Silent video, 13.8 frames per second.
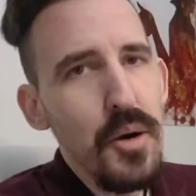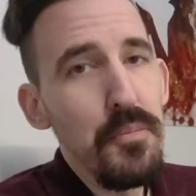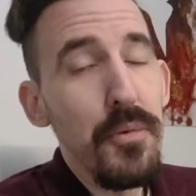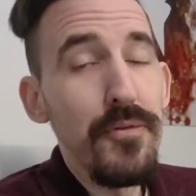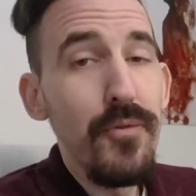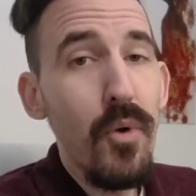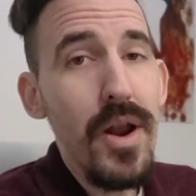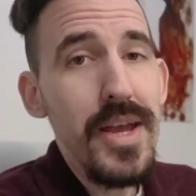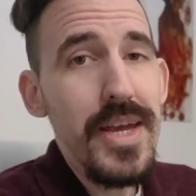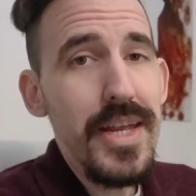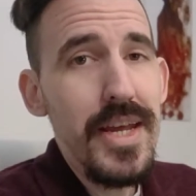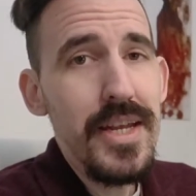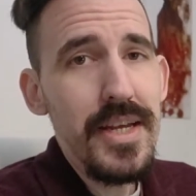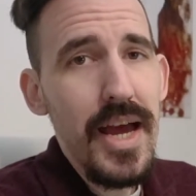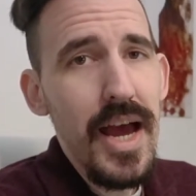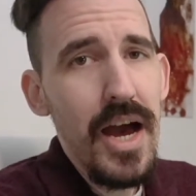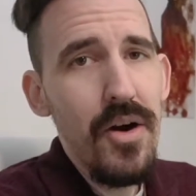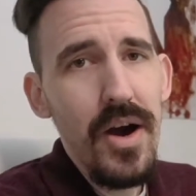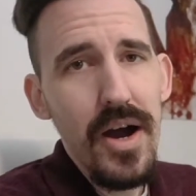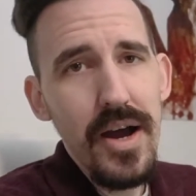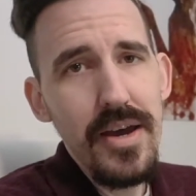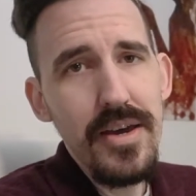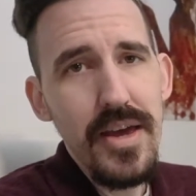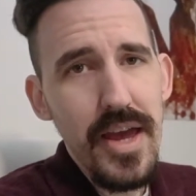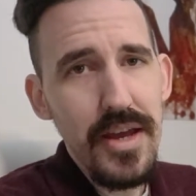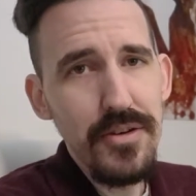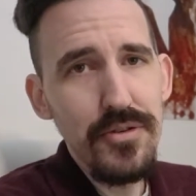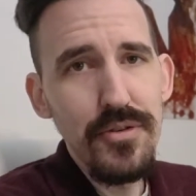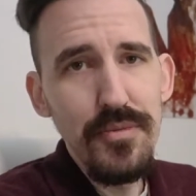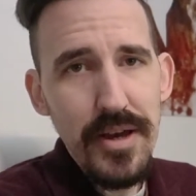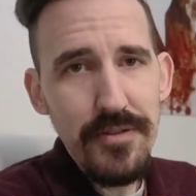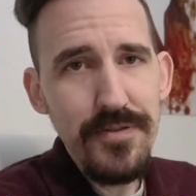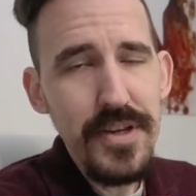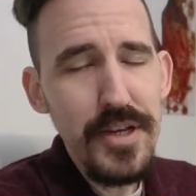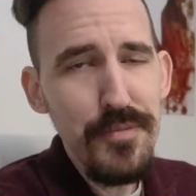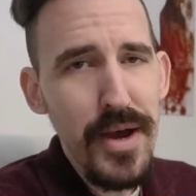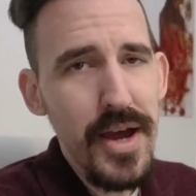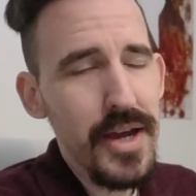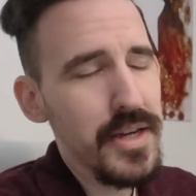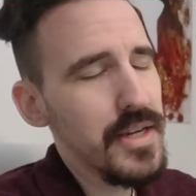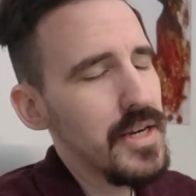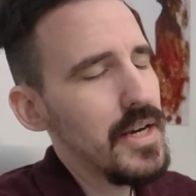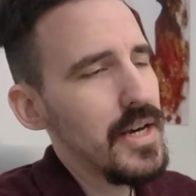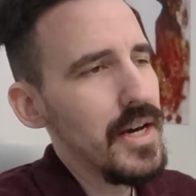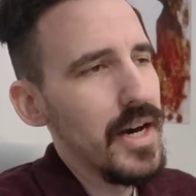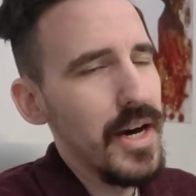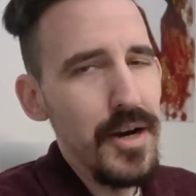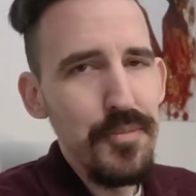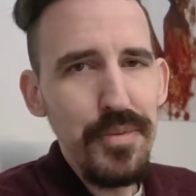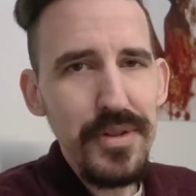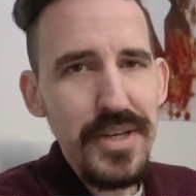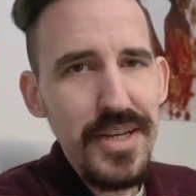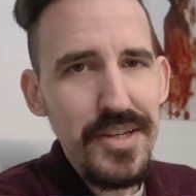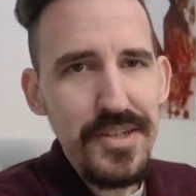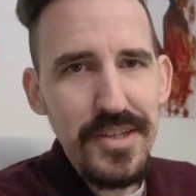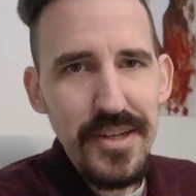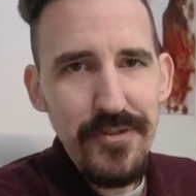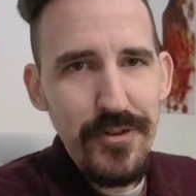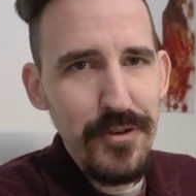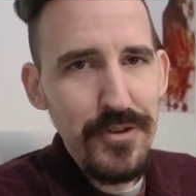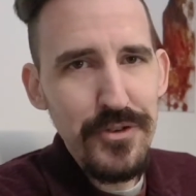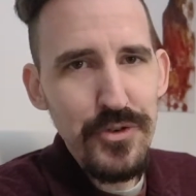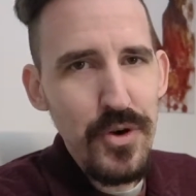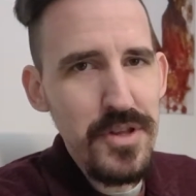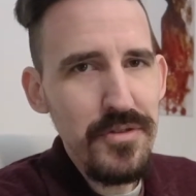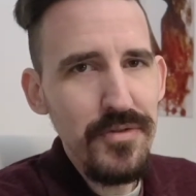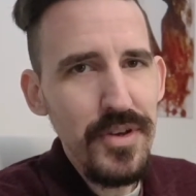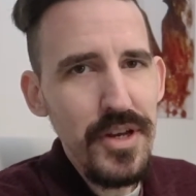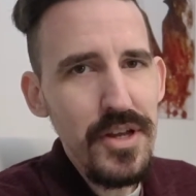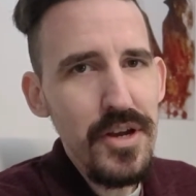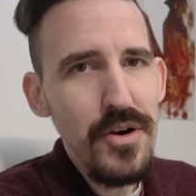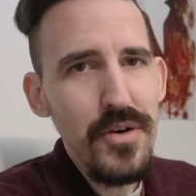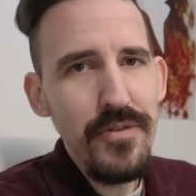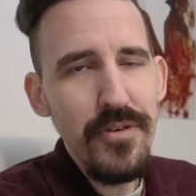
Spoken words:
Before I get into how I handle my feedback, please, if you're enjoying the video, if you